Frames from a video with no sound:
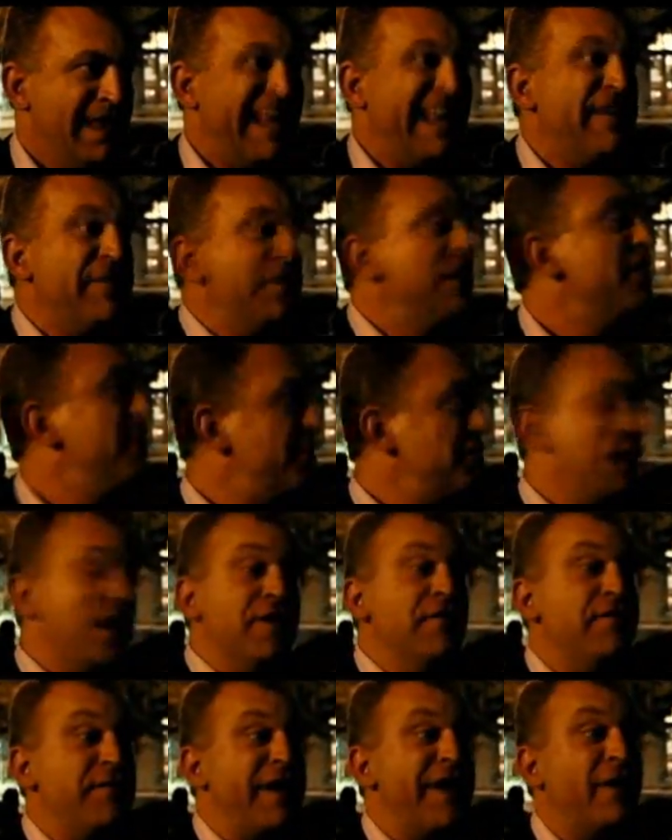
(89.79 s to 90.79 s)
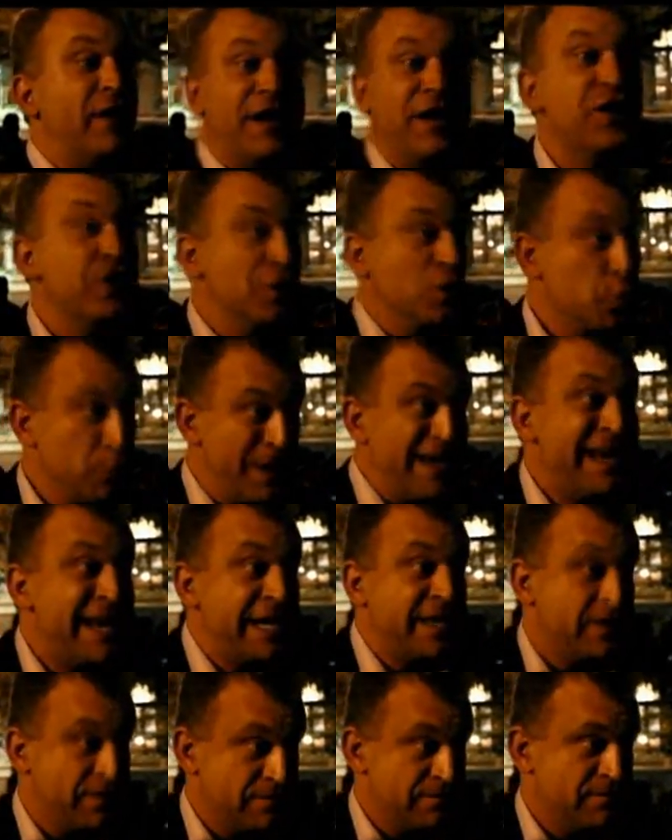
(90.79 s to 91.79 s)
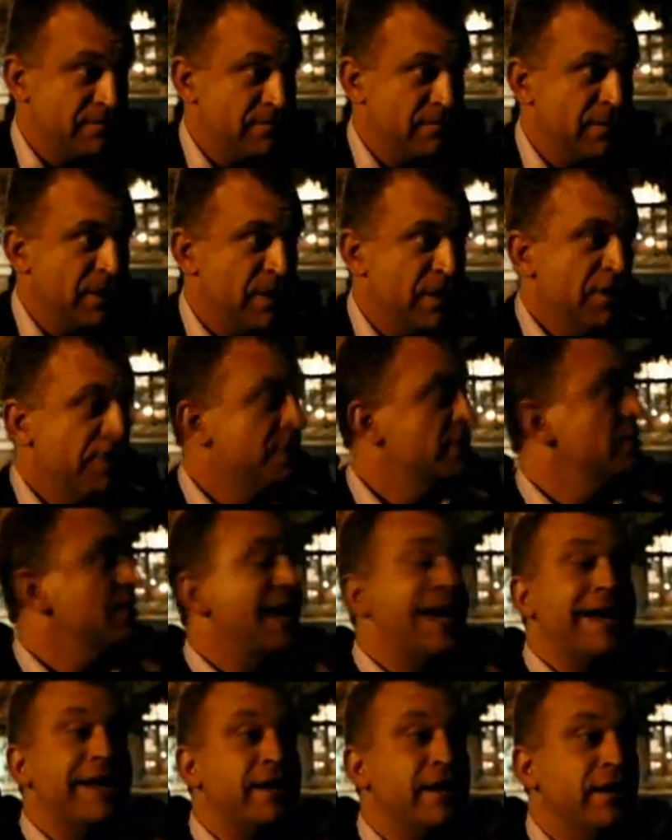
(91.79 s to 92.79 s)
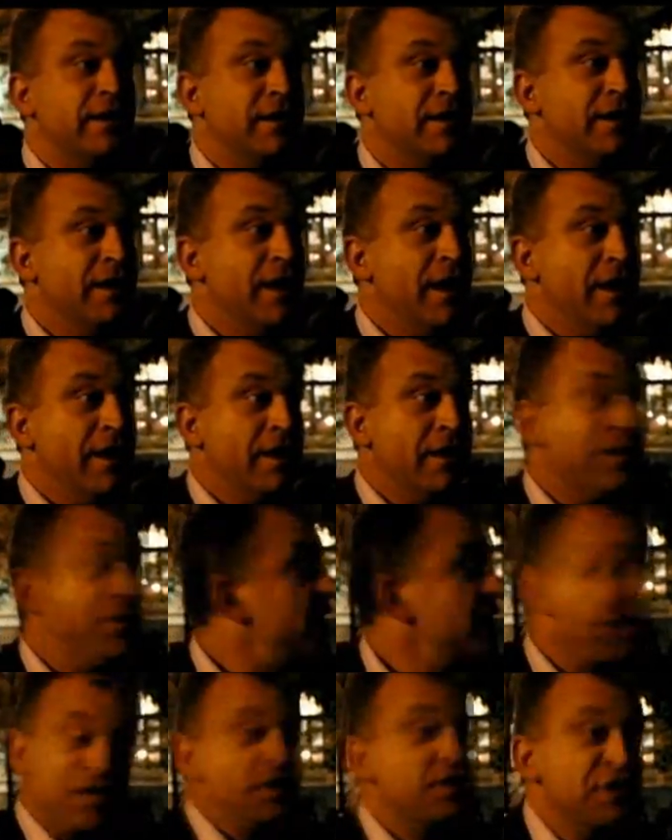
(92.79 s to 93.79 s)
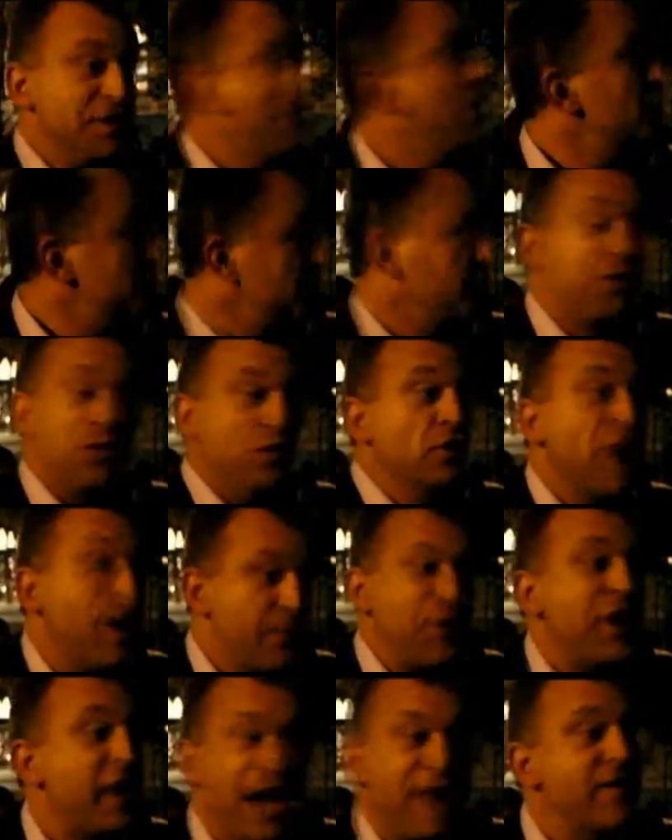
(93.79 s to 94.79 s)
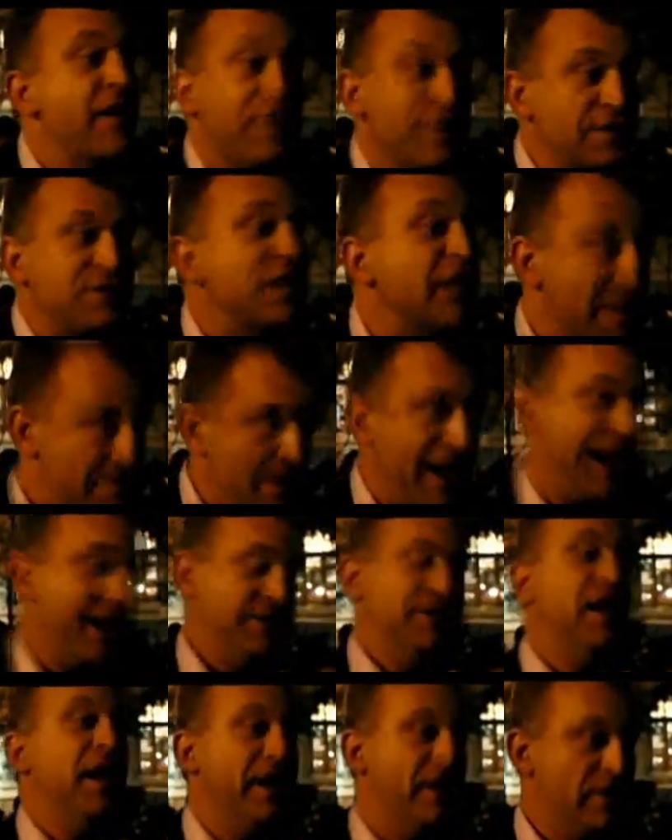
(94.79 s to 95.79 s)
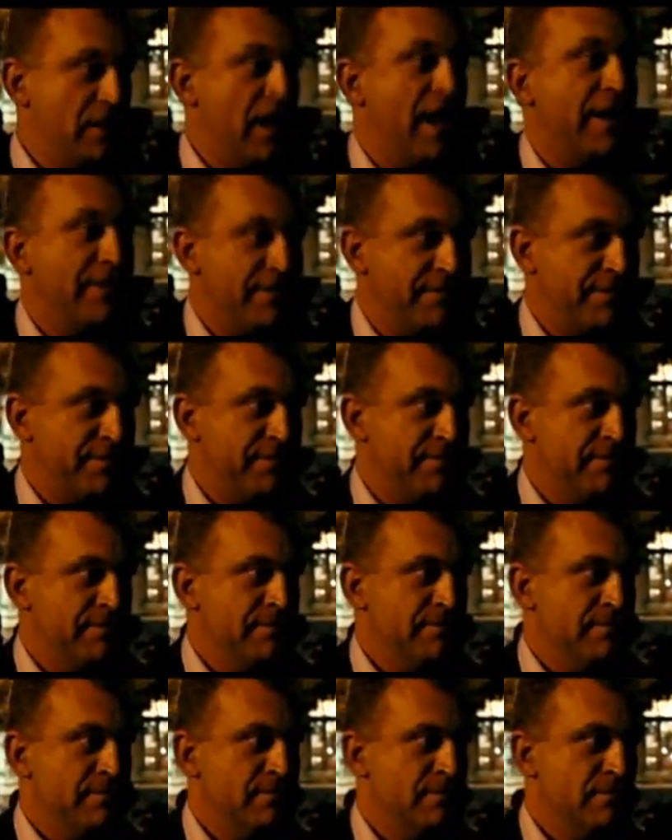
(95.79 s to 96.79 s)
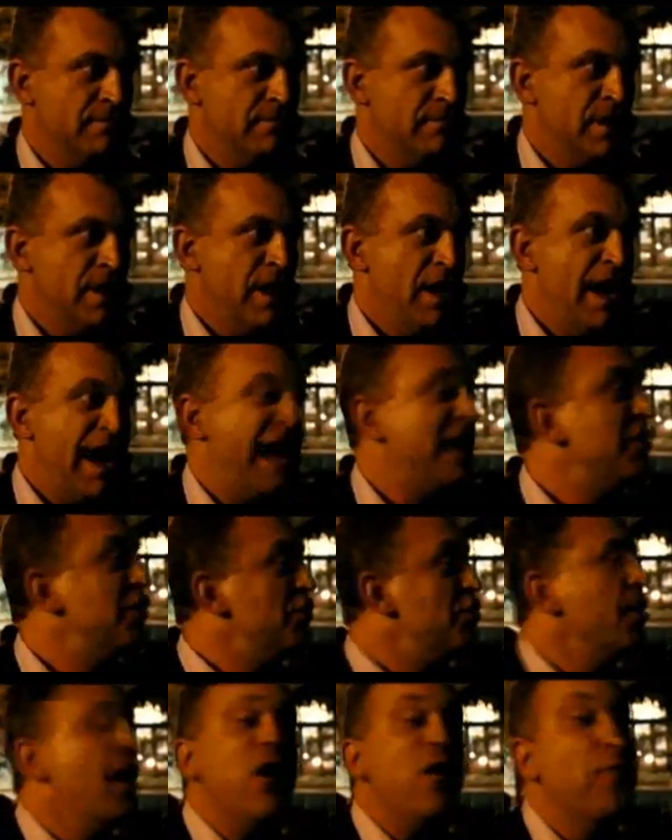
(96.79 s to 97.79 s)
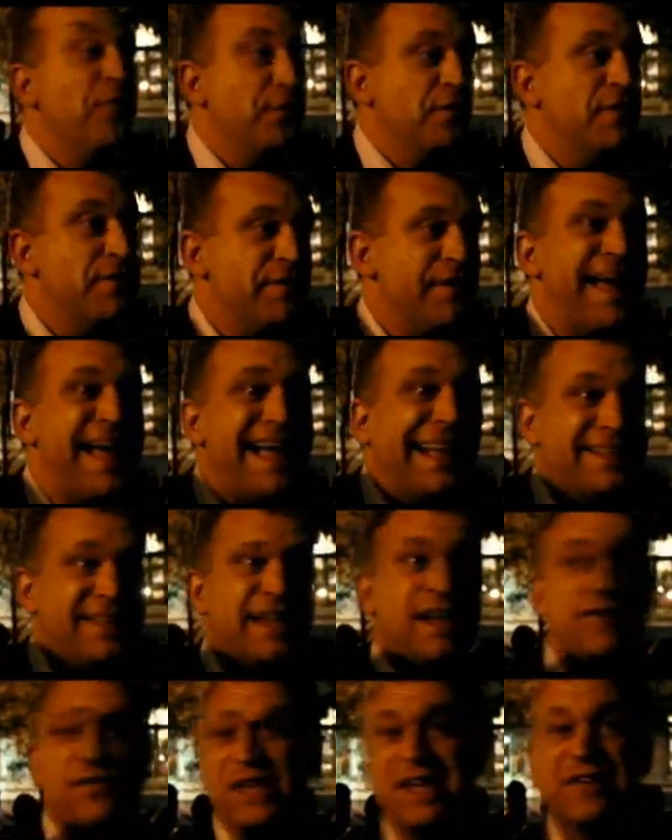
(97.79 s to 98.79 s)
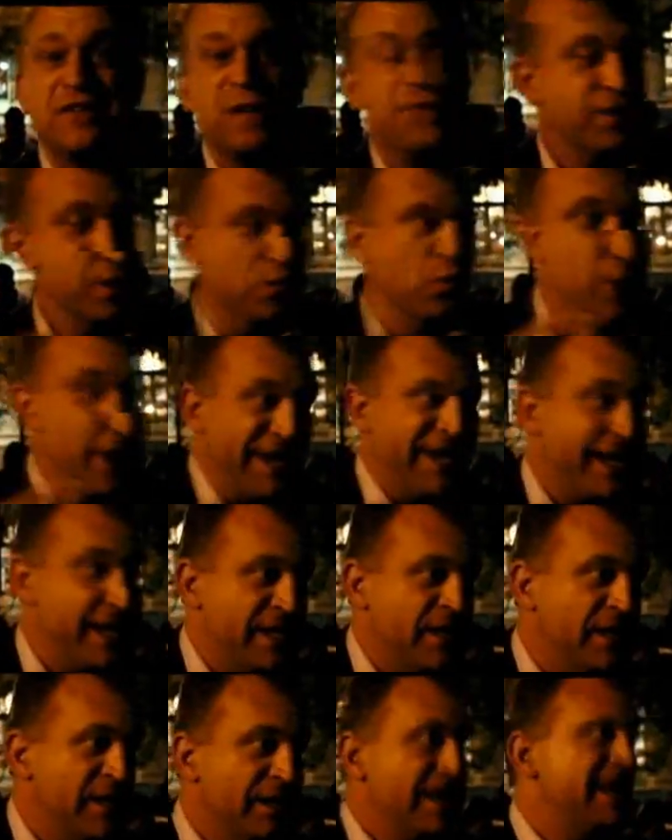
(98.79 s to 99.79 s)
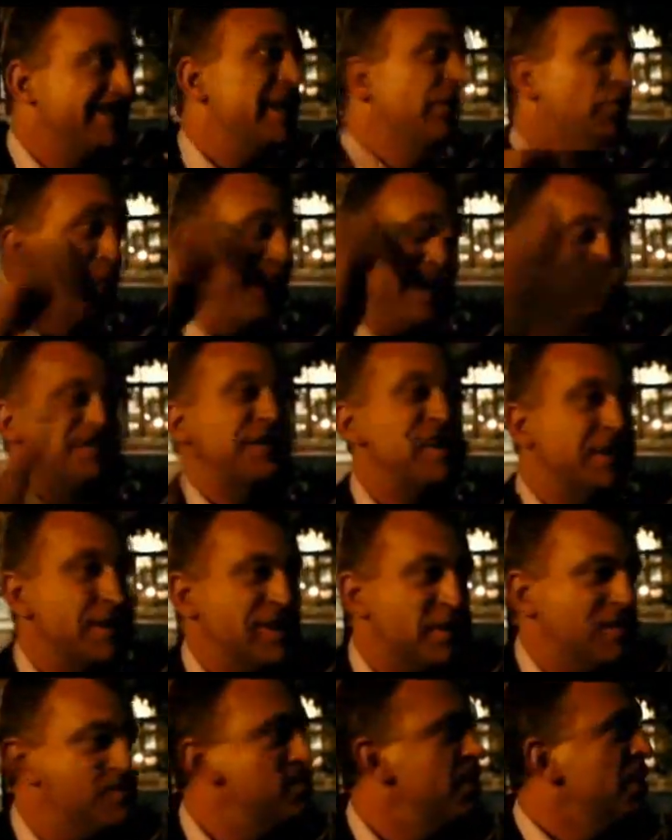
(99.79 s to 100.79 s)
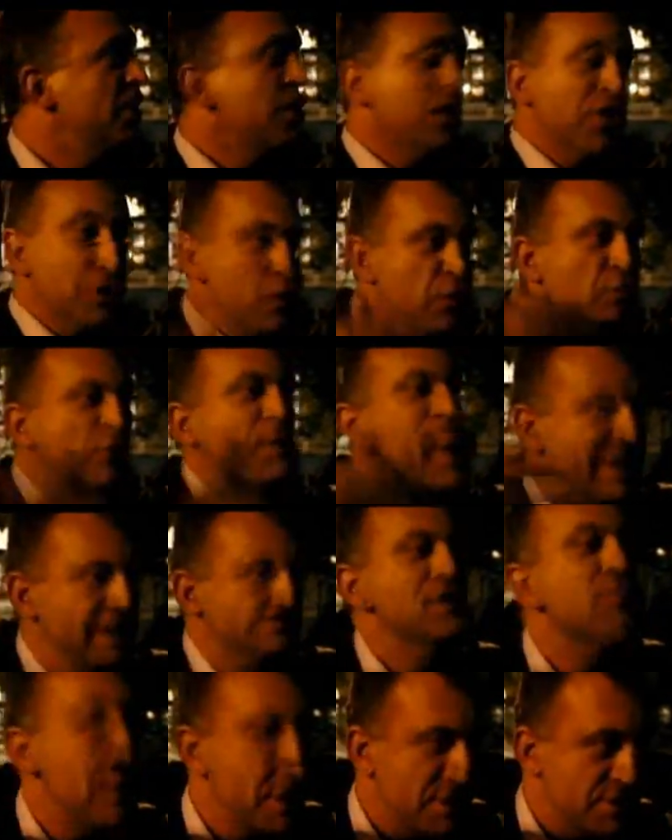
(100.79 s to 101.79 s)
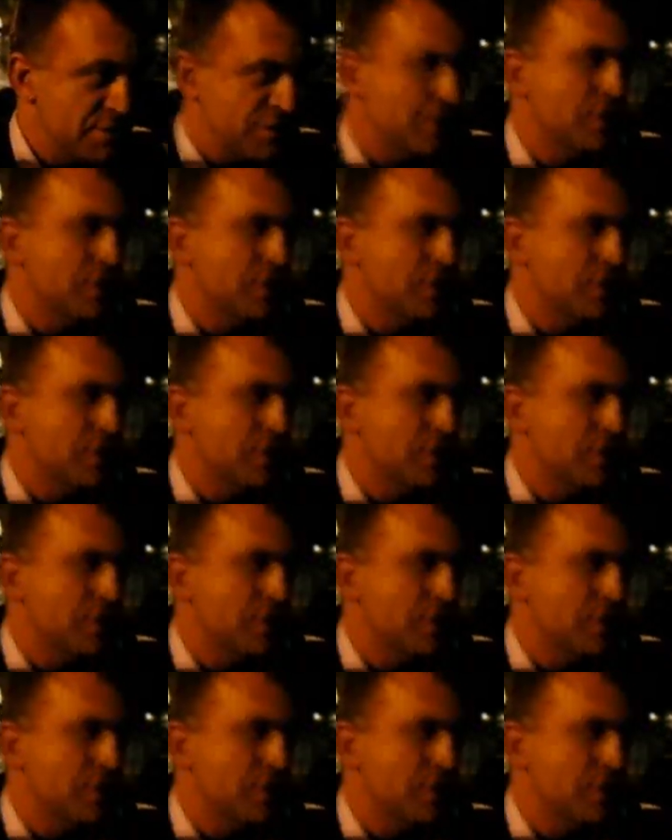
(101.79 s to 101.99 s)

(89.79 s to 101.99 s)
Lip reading: Even if it's unfair and you're winning, you're like, this is the most screwed up thing I've ever seen in my entire life. And you know for a fact that even if you're winning in a rigged system, you will be losing